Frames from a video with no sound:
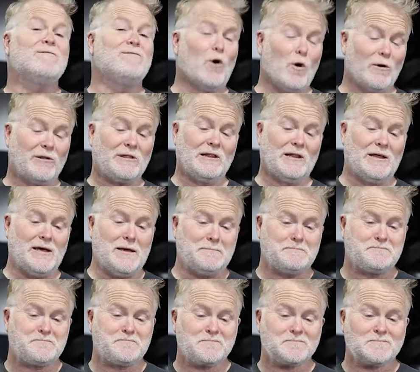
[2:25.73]
Fourthly,
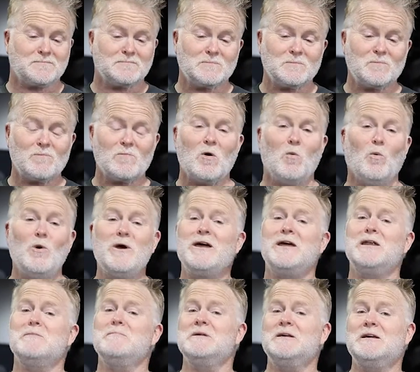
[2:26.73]
we're
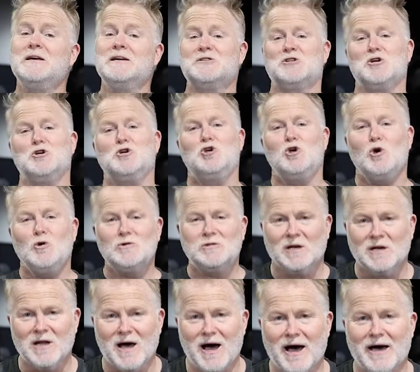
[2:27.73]
going to begin to
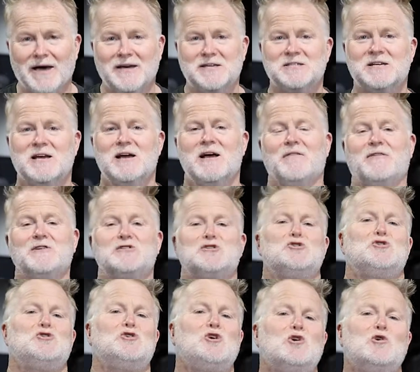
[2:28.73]
utilize this
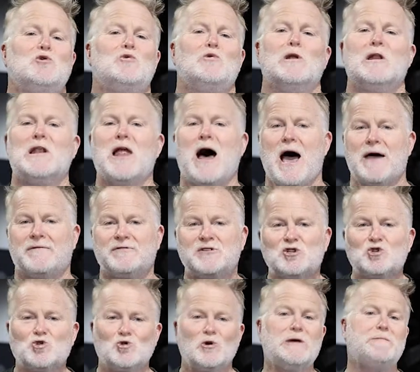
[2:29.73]
new live
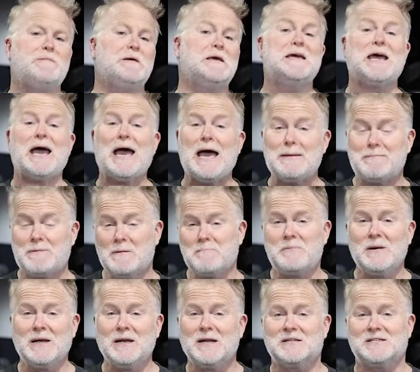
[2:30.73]
streaming
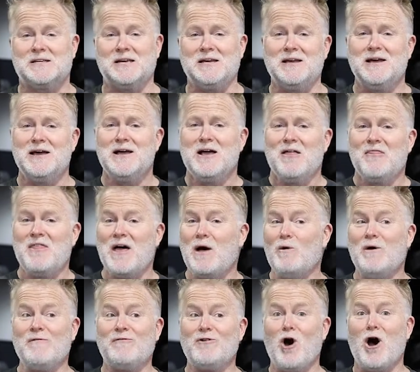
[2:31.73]
capability that
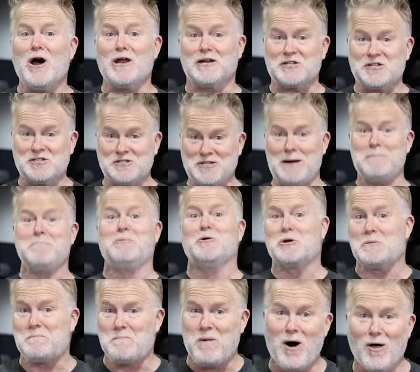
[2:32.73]
we've kind of
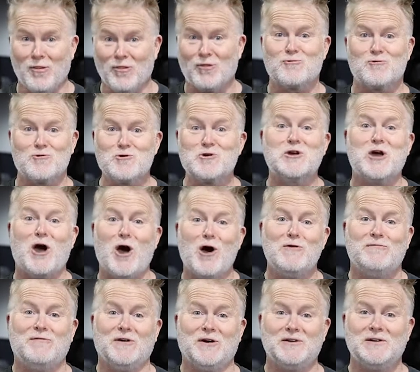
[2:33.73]
stumbled upon through
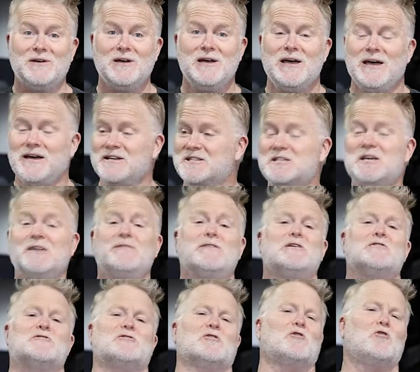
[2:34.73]
COVID. It's
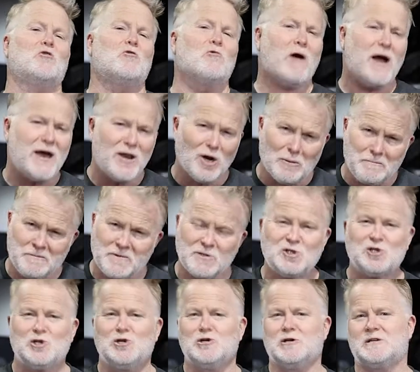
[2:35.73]
giving us a great
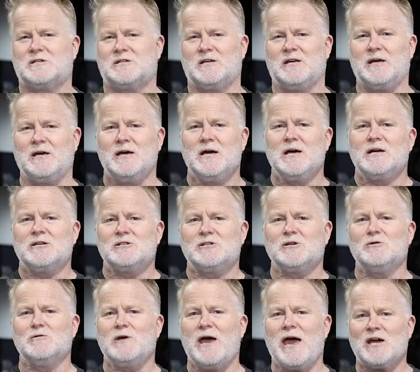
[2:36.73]
opportunity
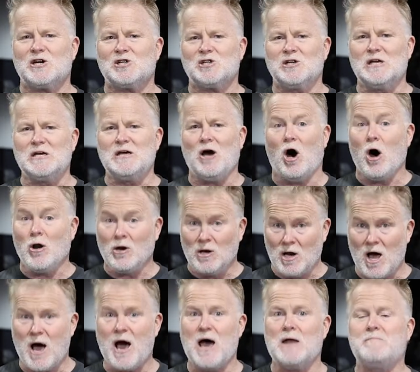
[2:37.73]
to actually
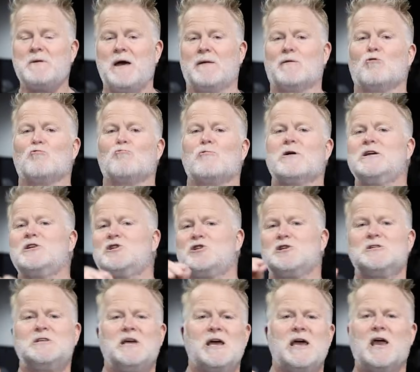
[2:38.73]
online be able to reach
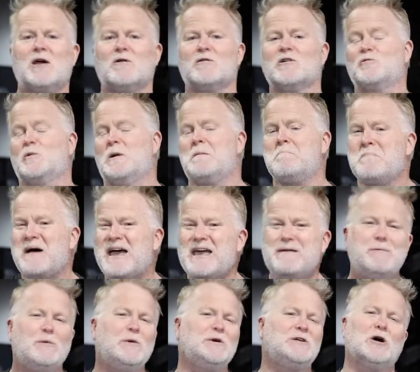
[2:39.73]
into areas where
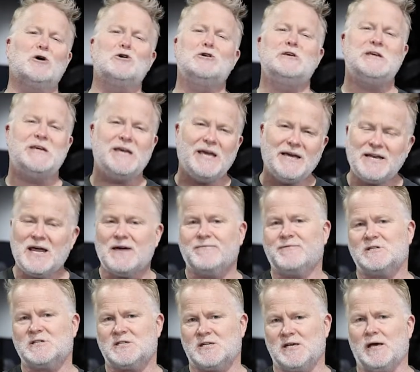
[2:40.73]
maybe we don't yet
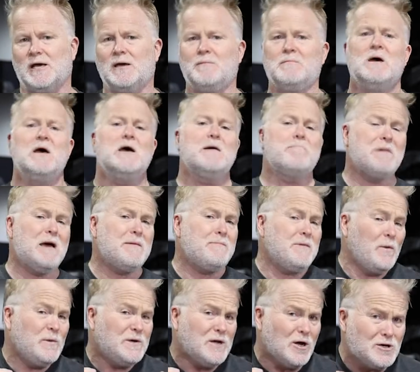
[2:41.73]
have a team,
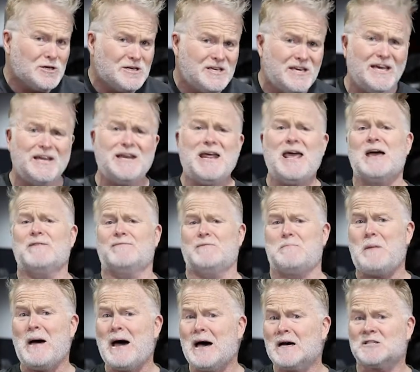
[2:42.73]
maybe we don't yet have a
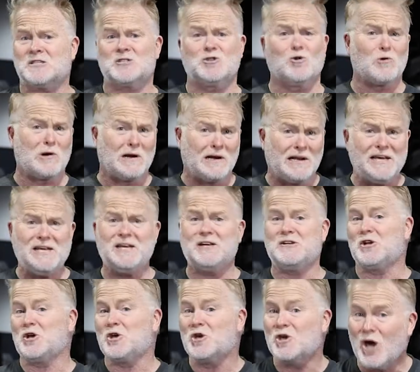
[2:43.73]
pastor or a
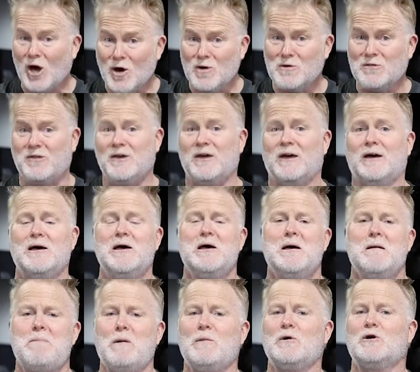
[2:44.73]
leader to go there,
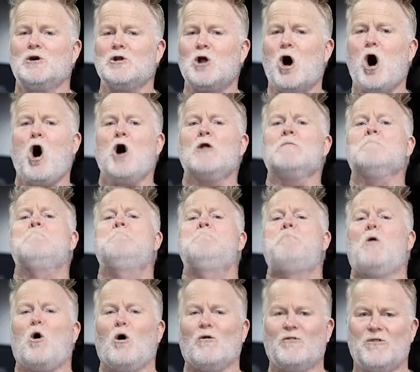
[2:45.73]
but we could
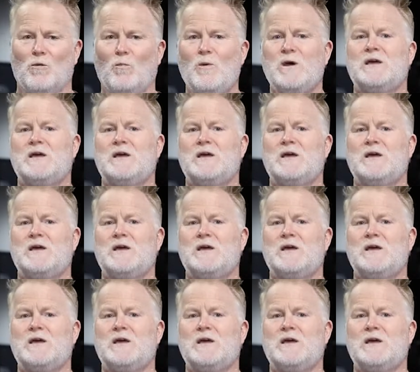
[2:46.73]
onboard them.